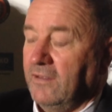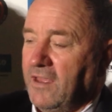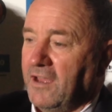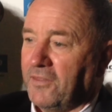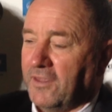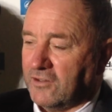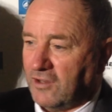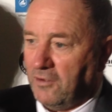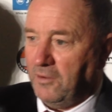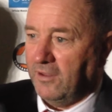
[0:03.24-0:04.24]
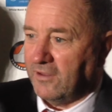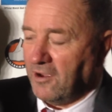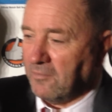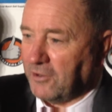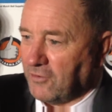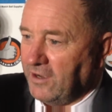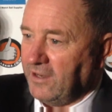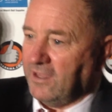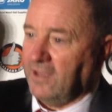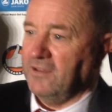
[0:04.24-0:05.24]
Yeah, I think so. You can't be
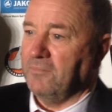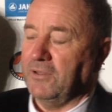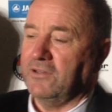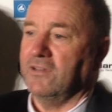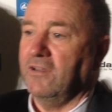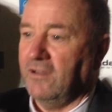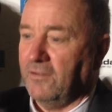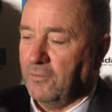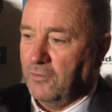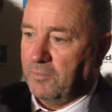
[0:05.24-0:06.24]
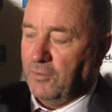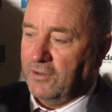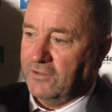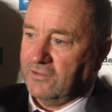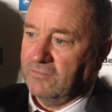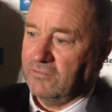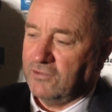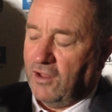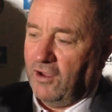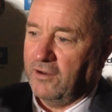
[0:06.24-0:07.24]
greedy, can you? But I thought the boys
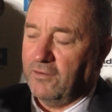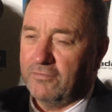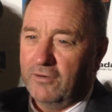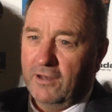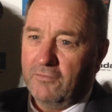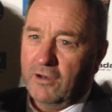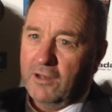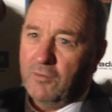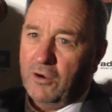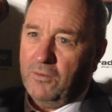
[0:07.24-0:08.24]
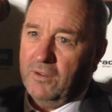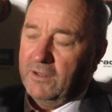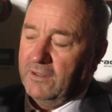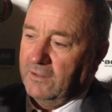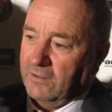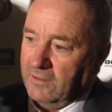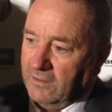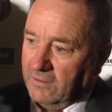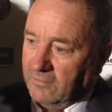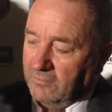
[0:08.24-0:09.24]
started off really, really well.
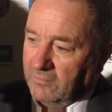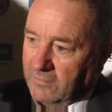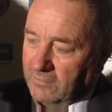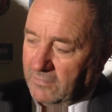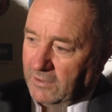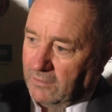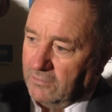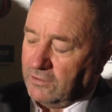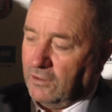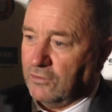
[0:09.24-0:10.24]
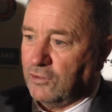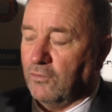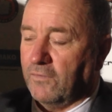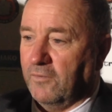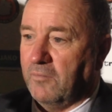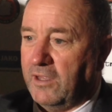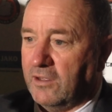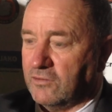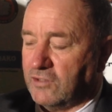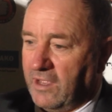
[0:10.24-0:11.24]
There was a lot of talk from me
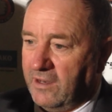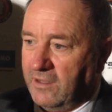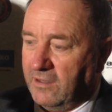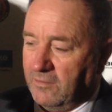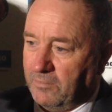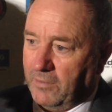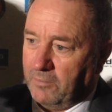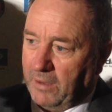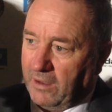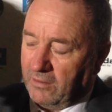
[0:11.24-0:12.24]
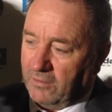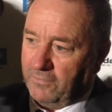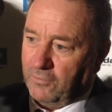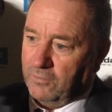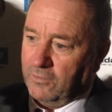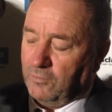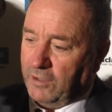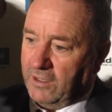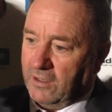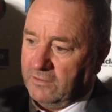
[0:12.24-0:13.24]
on Saturday about I thought that
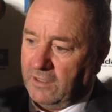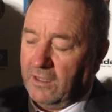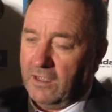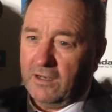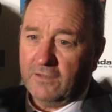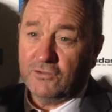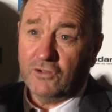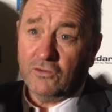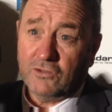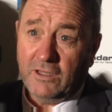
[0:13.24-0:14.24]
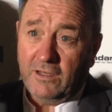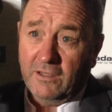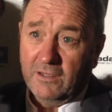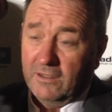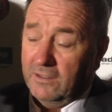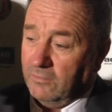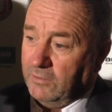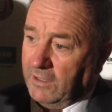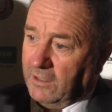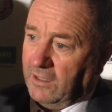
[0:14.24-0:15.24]
we didn't get enough shots in,
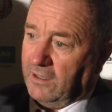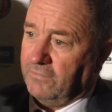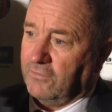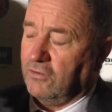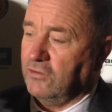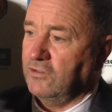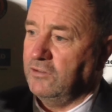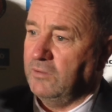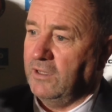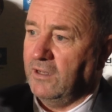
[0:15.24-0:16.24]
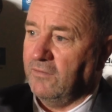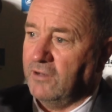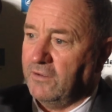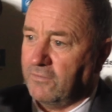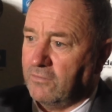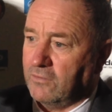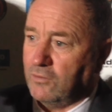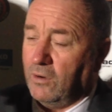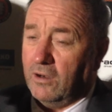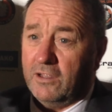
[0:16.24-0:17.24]
we didn't get enough crosses, we didn't have enough
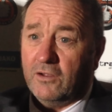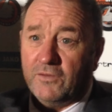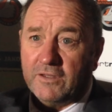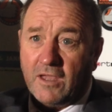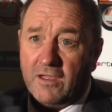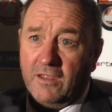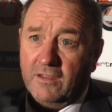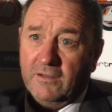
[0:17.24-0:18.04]
quality on the day.